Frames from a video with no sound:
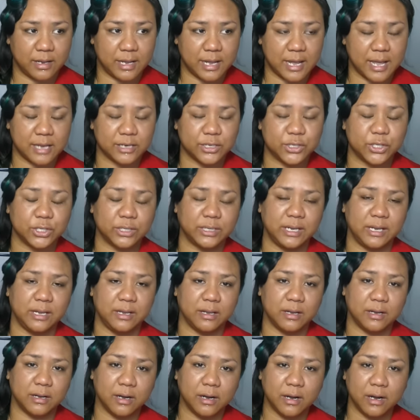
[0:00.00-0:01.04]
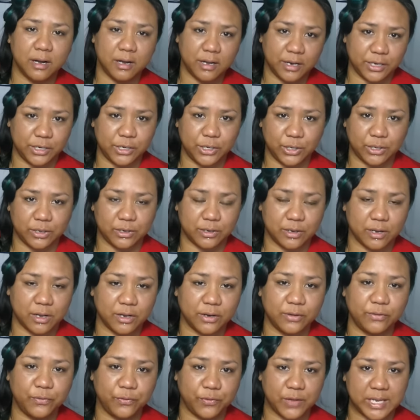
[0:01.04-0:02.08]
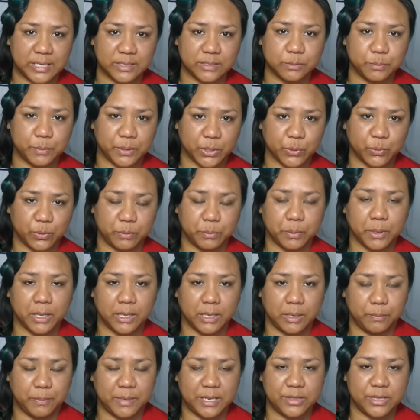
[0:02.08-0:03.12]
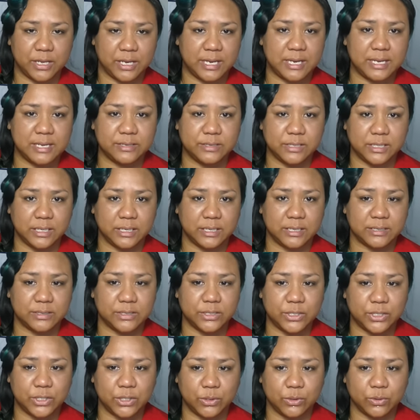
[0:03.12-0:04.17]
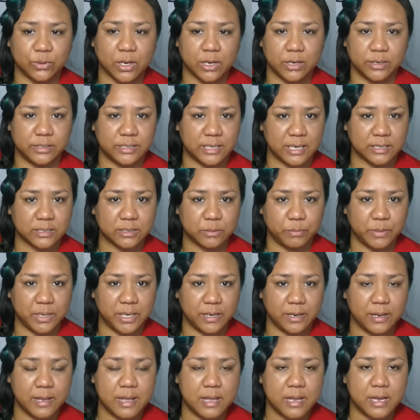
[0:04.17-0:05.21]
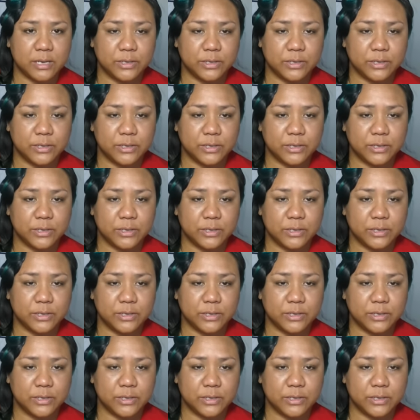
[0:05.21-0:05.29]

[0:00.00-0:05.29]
actually on Facebook would probably be the easiest to contact me.